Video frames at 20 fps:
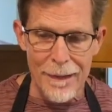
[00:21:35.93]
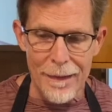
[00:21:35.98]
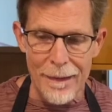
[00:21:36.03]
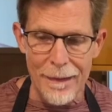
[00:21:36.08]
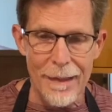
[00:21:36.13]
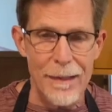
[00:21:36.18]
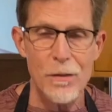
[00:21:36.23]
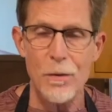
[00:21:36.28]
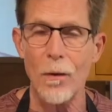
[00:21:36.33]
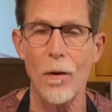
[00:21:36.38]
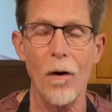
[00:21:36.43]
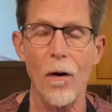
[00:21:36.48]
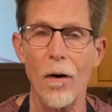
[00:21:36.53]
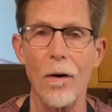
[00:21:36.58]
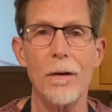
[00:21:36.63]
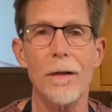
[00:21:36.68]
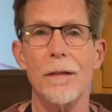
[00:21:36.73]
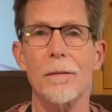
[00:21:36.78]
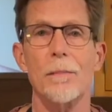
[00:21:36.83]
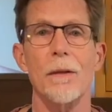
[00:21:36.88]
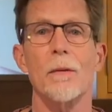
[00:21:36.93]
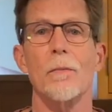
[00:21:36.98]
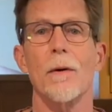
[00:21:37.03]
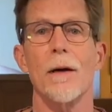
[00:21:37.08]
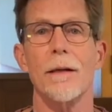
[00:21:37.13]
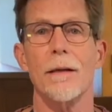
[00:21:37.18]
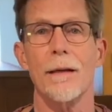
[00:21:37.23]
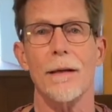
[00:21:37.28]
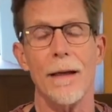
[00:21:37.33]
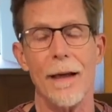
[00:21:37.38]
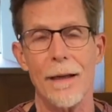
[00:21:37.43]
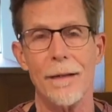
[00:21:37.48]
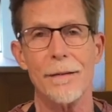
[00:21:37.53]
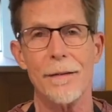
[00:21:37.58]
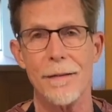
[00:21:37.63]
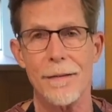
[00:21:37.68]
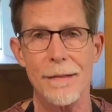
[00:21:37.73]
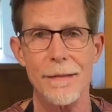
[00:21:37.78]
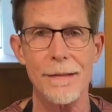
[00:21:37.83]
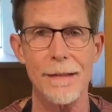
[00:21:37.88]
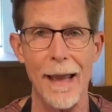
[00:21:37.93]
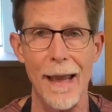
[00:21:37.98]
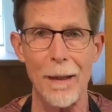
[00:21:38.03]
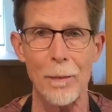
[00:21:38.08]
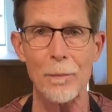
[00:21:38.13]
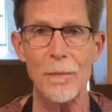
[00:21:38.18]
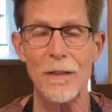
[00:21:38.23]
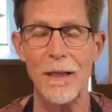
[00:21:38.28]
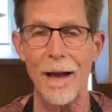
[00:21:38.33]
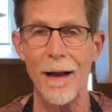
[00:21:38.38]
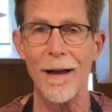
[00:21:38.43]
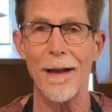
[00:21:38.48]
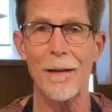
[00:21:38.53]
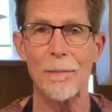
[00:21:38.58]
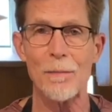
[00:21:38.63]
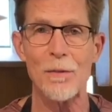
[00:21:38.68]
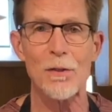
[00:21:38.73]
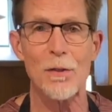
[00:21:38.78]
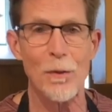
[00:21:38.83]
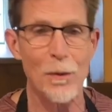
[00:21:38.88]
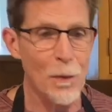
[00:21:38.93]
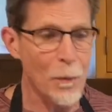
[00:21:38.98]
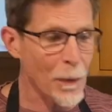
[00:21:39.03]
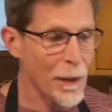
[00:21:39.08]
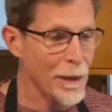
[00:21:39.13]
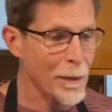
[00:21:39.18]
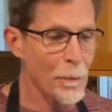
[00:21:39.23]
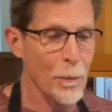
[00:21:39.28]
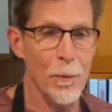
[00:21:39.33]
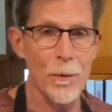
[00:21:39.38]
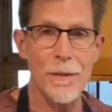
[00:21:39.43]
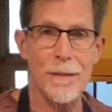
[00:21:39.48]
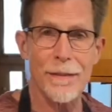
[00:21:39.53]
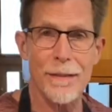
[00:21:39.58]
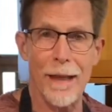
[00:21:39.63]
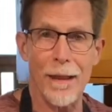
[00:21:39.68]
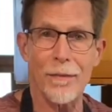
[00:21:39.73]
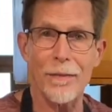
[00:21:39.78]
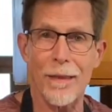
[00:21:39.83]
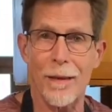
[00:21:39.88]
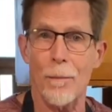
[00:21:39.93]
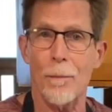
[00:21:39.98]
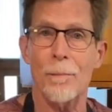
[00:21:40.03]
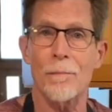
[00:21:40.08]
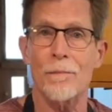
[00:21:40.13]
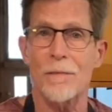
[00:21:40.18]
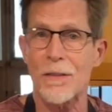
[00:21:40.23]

these are all going to be ready at the same time so that we can present them